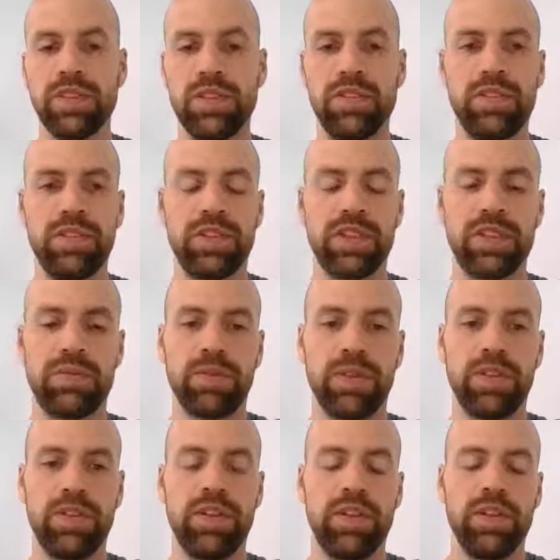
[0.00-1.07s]
So if you just
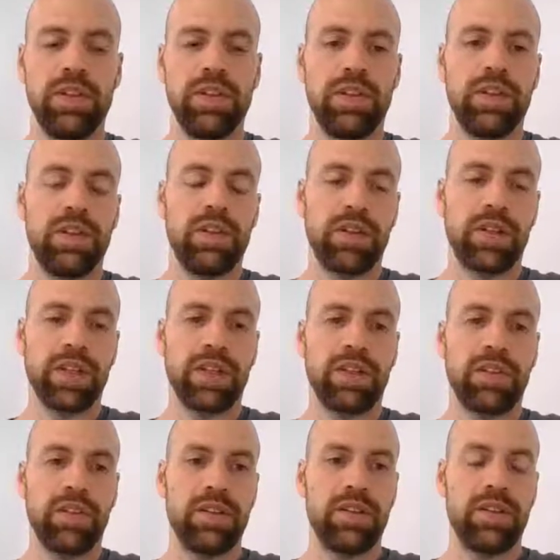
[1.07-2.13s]
want to look
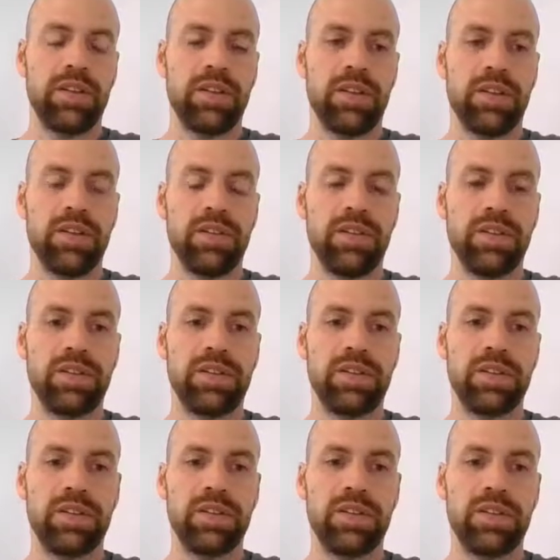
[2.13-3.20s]
at
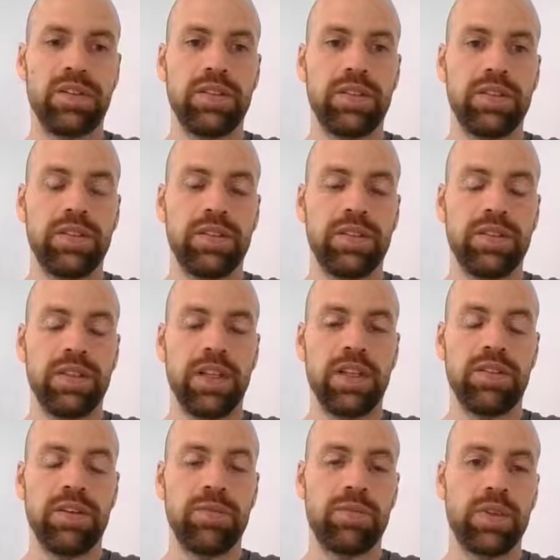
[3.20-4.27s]
those
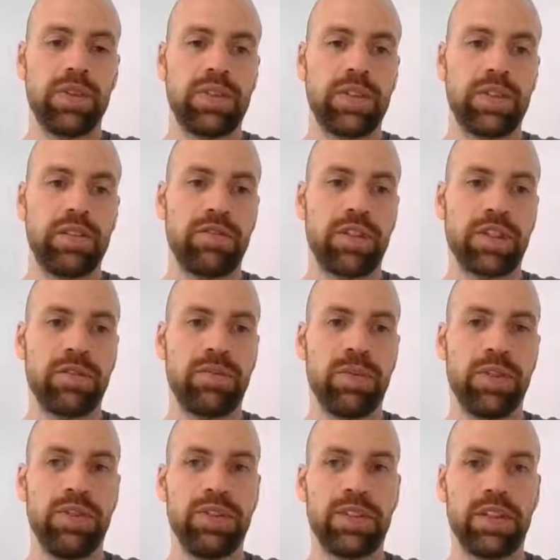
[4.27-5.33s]
Telegram processing function
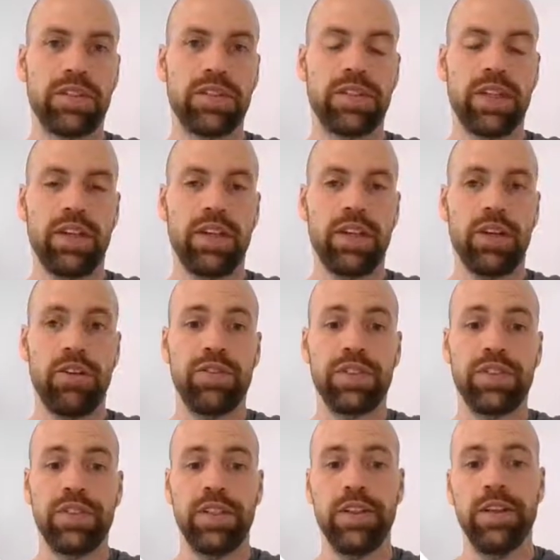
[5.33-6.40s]
modules that the standard
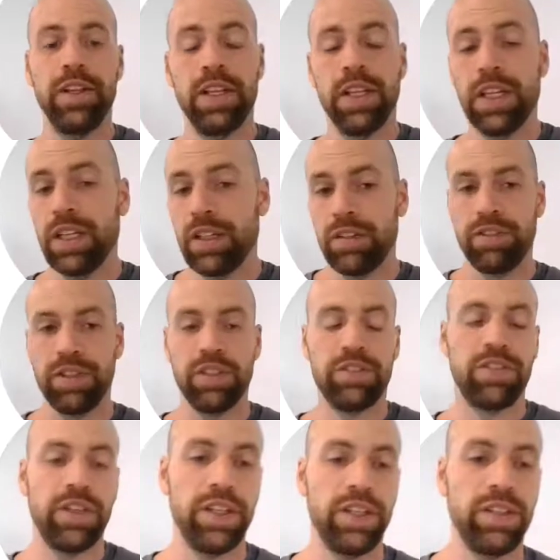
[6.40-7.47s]
offers here, feel
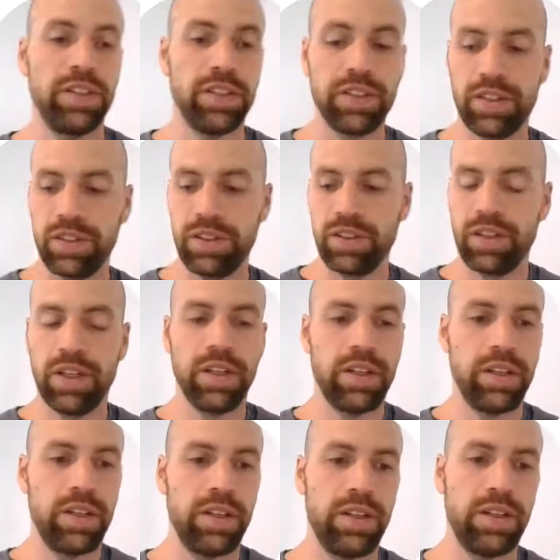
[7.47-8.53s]
free to
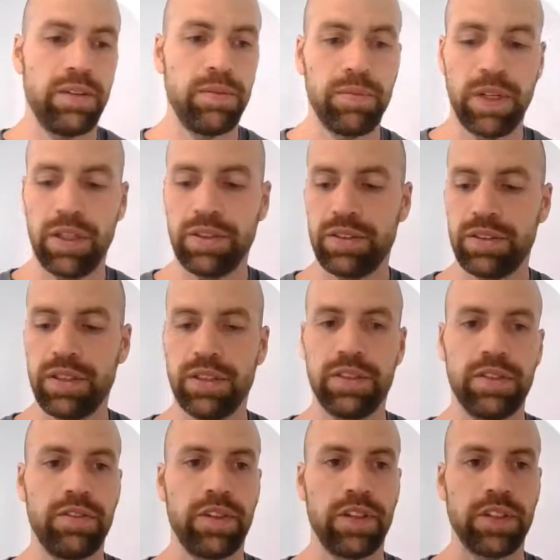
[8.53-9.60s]
browse
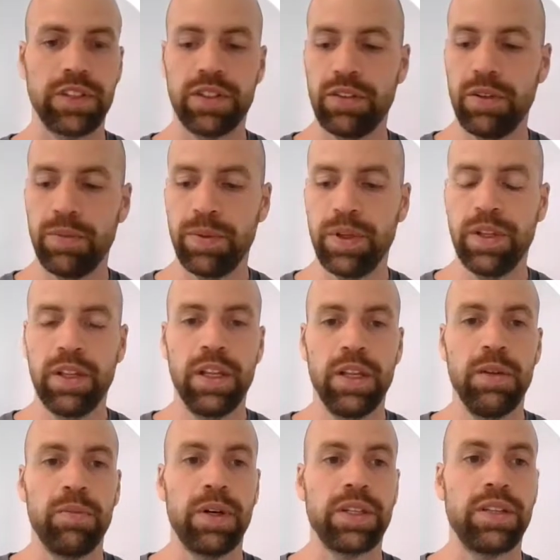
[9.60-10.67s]
this function group.
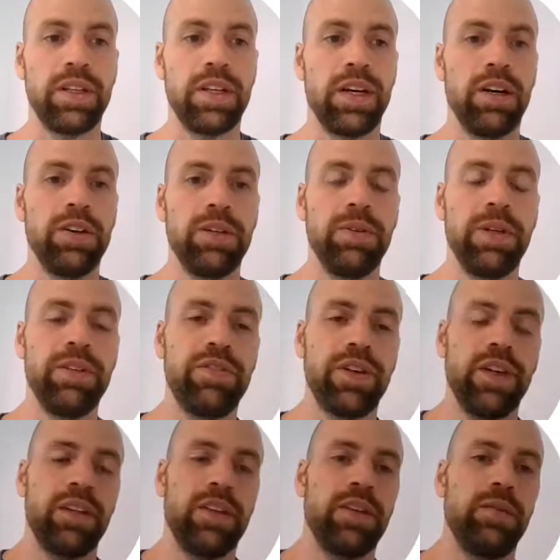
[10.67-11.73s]
But how do we
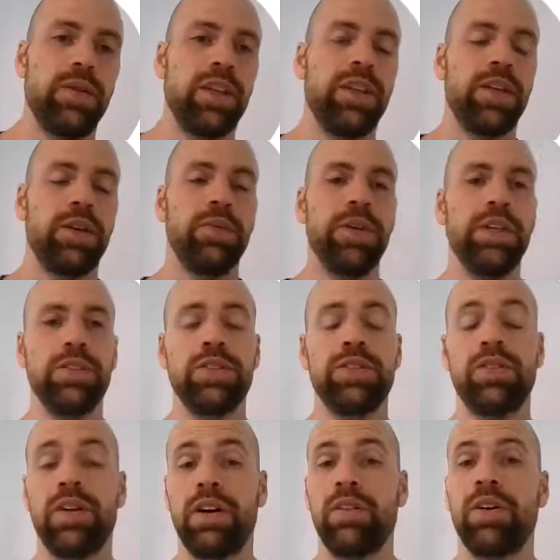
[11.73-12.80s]
find the one that we
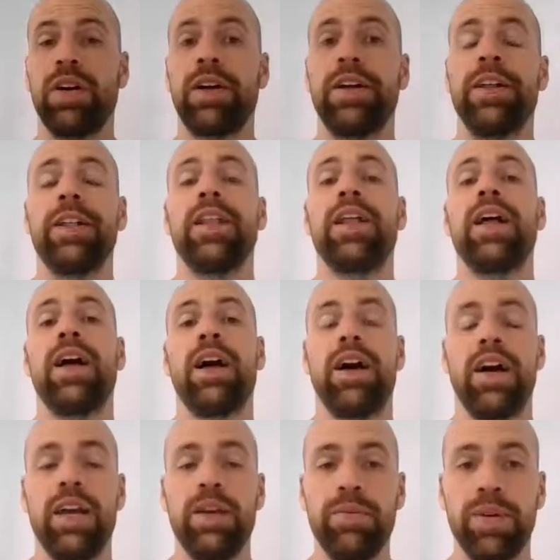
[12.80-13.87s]
use for our
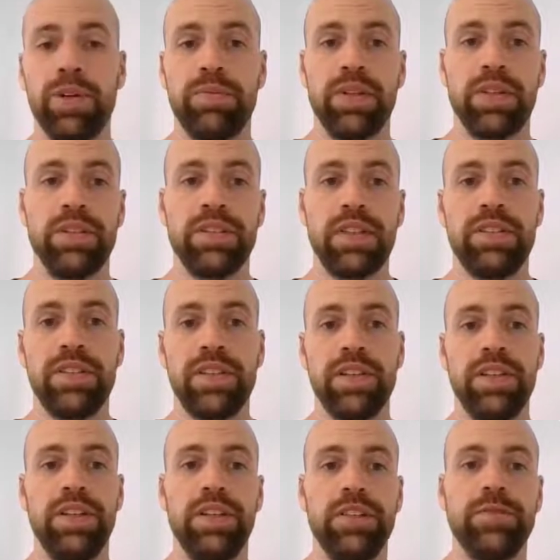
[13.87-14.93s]
I-point
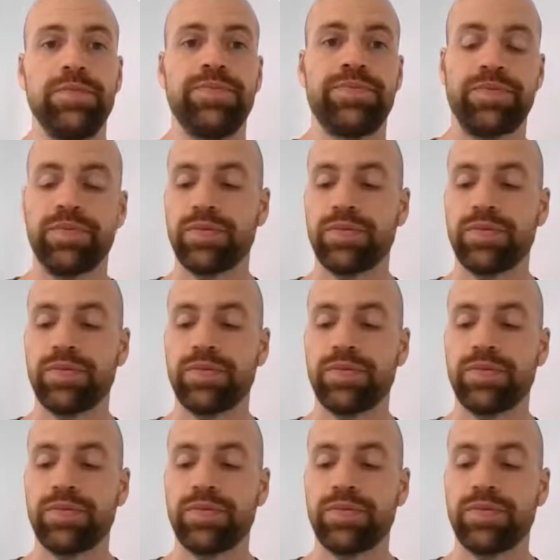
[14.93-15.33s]
processing here?